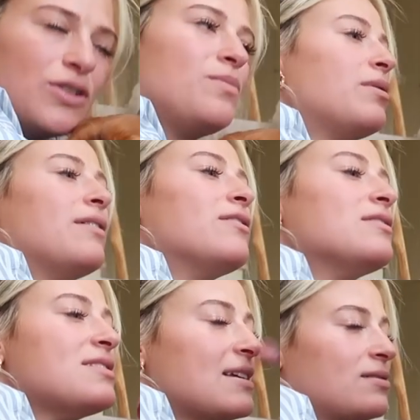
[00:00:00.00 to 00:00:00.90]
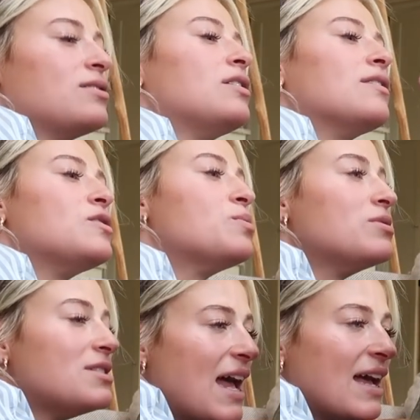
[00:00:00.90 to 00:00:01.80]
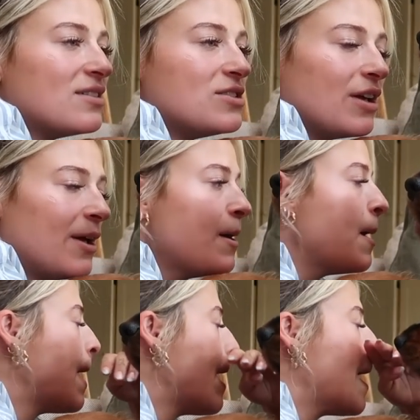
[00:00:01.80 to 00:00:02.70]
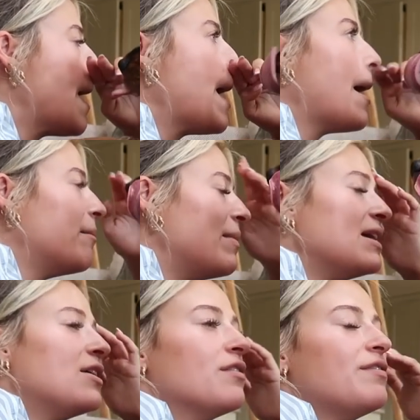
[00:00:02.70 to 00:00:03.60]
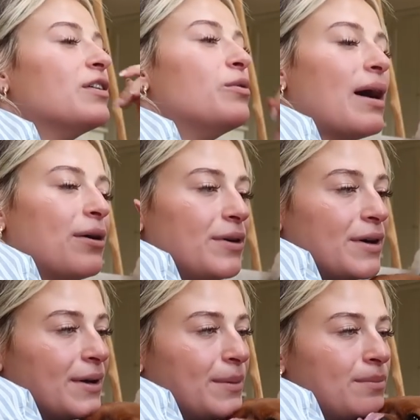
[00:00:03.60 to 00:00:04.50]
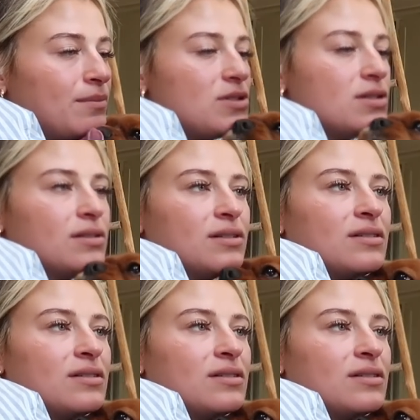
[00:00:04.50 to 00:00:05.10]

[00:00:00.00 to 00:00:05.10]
good brother and sis, that you have to protect her, make her feel welcomed,